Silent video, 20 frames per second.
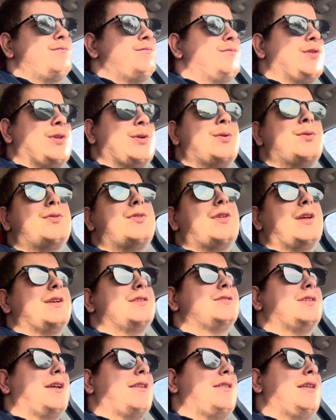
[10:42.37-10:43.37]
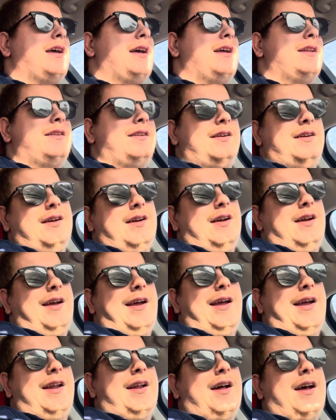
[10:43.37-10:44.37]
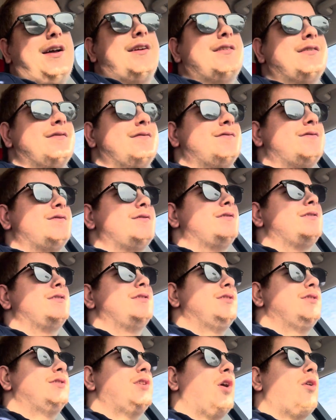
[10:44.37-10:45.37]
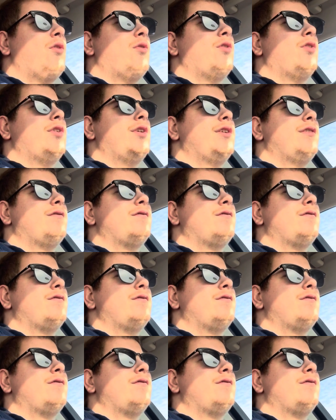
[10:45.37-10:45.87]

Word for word: do things like that. And I don't really